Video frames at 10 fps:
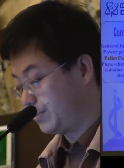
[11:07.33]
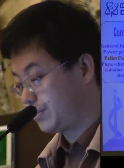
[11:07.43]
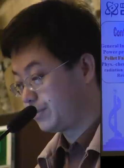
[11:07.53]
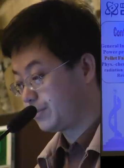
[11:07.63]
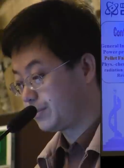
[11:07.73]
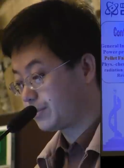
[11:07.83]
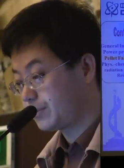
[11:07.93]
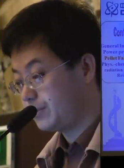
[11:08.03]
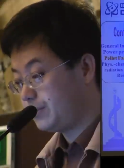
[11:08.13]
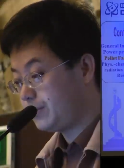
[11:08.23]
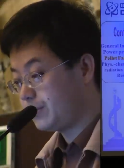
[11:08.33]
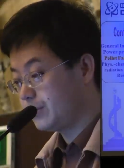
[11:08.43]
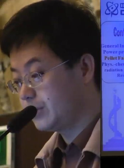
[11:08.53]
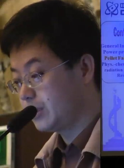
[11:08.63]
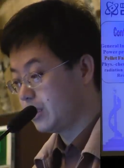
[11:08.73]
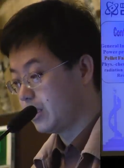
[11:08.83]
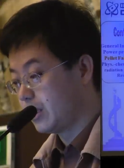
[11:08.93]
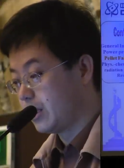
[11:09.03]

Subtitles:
Nothing is said.